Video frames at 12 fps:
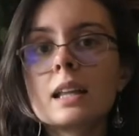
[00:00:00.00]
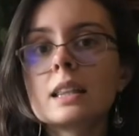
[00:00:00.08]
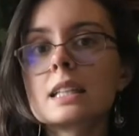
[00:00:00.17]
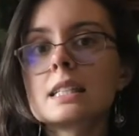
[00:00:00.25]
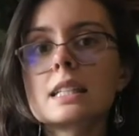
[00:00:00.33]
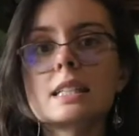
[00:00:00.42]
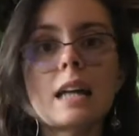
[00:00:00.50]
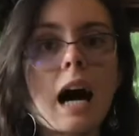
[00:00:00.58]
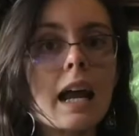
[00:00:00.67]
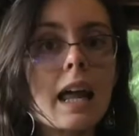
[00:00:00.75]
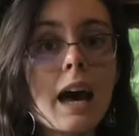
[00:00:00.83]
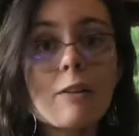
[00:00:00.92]
This is not
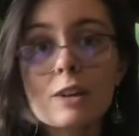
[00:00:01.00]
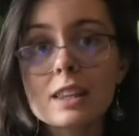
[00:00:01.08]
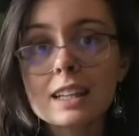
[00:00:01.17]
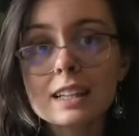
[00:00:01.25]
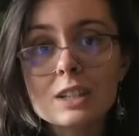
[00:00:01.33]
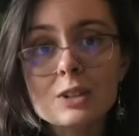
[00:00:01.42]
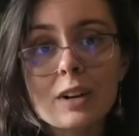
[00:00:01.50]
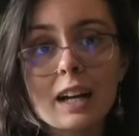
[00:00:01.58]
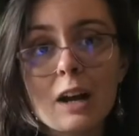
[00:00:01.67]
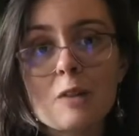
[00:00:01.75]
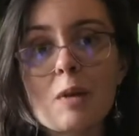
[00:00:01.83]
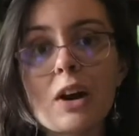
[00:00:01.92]
everything that's going
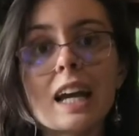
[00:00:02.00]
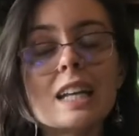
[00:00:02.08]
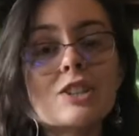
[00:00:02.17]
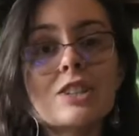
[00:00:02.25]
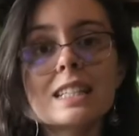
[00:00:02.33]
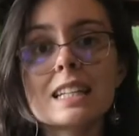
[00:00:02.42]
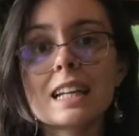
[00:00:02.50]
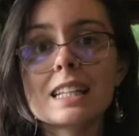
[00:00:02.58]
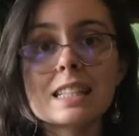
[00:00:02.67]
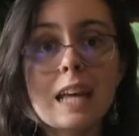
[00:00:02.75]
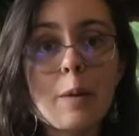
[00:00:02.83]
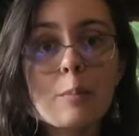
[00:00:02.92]
out at market, it's just an
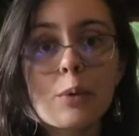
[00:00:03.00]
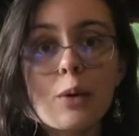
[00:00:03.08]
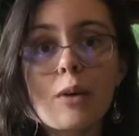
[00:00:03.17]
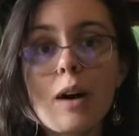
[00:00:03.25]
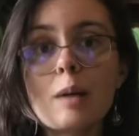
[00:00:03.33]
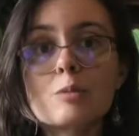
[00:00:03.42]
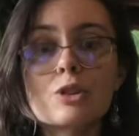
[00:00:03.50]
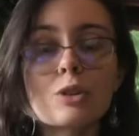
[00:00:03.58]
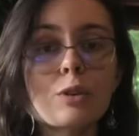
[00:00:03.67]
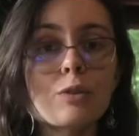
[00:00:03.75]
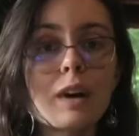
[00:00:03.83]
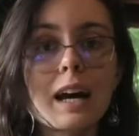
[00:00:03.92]
example. I'm sure
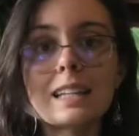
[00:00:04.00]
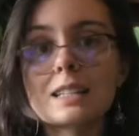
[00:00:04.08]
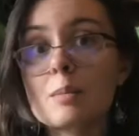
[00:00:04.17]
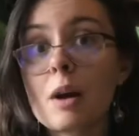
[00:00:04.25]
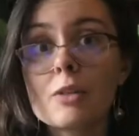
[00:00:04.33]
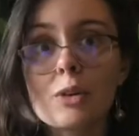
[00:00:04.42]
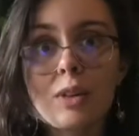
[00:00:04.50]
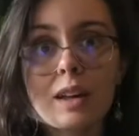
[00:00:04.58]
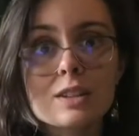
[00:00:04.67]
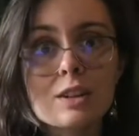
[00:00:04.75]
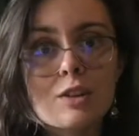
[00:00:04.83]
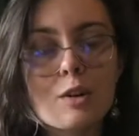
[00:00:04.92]
you'll find some other
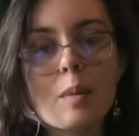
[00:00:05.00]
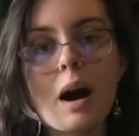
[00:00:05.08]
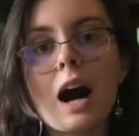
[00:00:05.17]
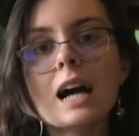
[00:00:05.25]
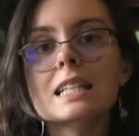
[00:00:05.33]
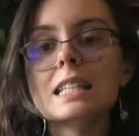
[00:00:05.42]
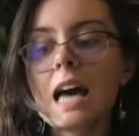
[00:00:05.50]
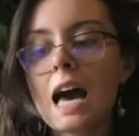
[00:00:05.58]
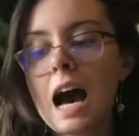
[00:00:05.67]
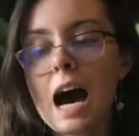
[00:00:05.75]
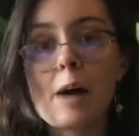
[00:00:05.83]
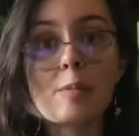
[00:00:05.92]
things in your box,
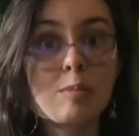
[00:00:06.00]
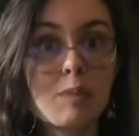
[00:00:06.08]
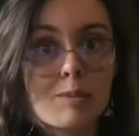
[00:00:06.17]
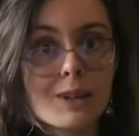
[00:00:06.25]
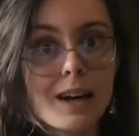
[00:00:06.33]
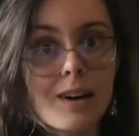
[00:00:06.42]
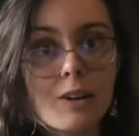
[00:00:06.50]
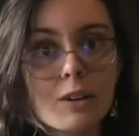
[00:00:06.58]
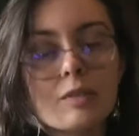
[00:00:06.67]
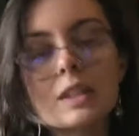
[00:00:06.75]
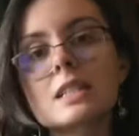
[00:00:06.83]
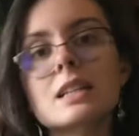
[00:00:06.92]
and maybe not all of
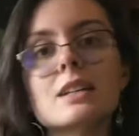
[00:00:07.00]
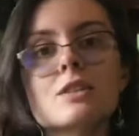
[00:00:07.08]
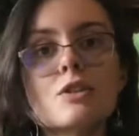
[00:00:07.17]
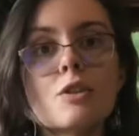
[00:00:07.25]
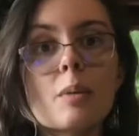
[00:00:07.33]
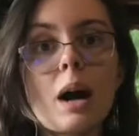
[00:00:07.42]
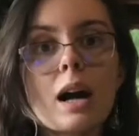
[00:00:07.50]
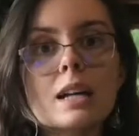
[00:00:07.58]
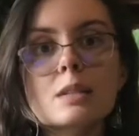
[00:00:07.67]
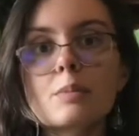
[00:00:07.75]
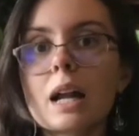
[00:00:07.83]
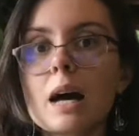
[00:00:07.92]
these things in your
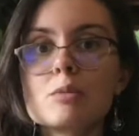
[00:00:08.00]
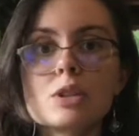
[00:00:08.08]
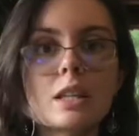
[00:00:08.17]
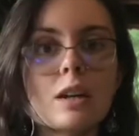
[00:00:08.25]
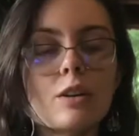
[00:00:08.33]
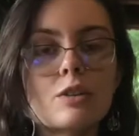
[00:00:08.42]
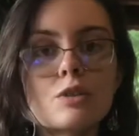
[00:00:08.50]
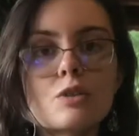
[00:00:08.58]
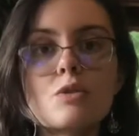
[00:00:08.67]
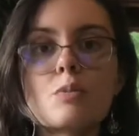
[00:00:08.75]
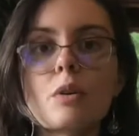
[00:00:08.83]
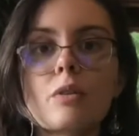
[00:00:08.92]
box, but I'm just here
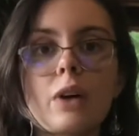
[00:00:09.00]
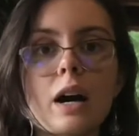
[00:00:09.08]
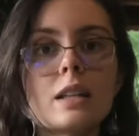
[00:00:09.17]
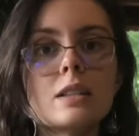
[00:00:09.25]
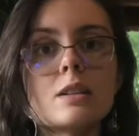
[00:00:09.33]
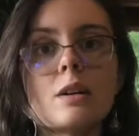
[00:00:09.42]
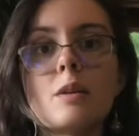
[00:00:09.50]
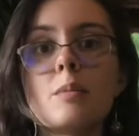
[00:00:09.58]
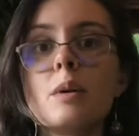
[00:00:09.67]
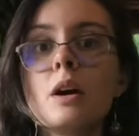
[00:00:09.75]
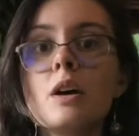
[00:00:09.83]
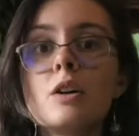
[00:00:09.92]
to provide some
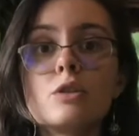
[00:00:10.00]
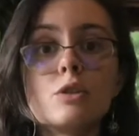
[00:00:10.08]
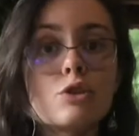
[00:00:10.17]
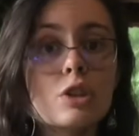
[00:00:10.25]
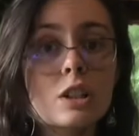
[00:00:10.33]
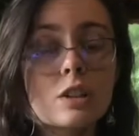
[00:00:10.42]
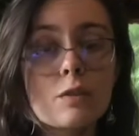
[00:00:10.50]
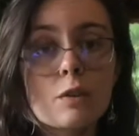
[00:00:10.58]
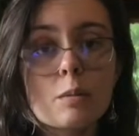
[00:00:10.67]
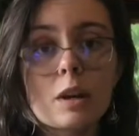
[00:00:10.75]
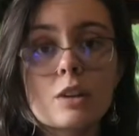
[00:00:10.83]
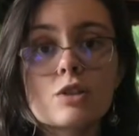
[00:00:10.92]
nutrition
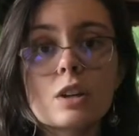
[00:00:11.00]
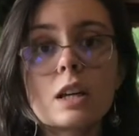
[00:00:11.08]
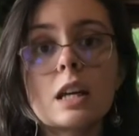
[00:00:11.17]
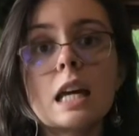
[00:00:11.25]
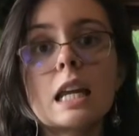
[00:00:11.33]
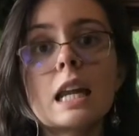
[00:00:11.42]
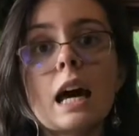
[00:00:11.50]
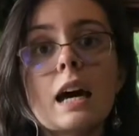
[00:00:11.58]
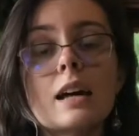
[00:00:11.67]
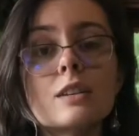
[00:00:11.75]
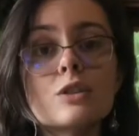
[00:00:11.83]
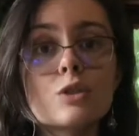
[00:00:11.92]
information
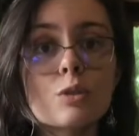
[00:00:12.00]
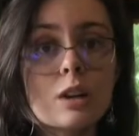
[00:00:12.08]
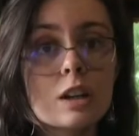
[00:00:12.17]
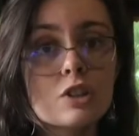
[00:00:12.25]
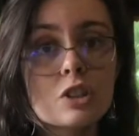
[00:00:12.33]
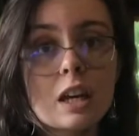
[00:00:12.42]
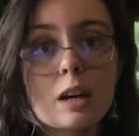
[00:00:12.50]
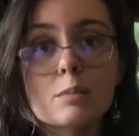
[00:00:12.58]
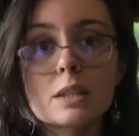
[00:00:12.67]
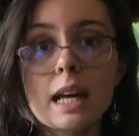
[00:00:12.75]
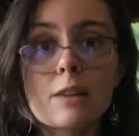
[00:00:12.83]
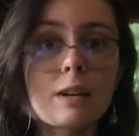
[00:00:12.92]
and storage tips
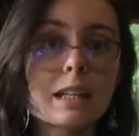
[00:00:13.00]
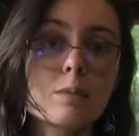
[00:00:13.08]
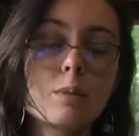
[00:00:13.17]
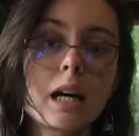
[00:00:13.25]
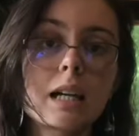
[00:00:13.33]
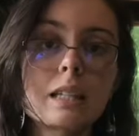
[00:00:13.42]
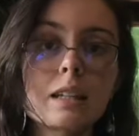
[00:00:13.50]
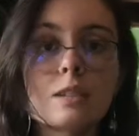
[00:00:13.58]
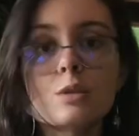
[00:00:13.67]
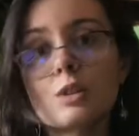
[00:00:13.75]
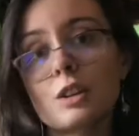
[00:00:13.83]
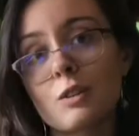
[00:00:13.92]
and recipe ideas
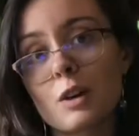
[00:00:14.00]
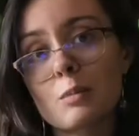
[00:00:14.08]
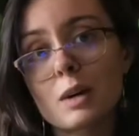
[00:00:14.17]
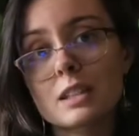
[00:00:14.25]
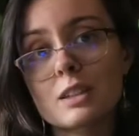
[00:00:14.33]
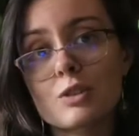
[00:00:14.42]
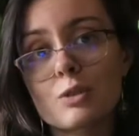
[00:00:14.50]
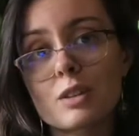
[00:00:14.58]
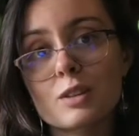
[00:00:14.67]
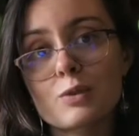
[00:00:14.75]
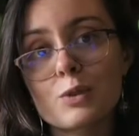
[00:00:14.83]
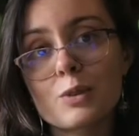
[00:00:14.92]
so that you can best enjoy
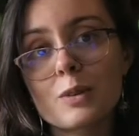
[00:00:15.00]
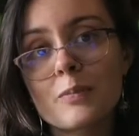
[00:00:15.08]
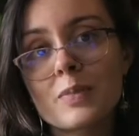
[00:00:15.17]
this food.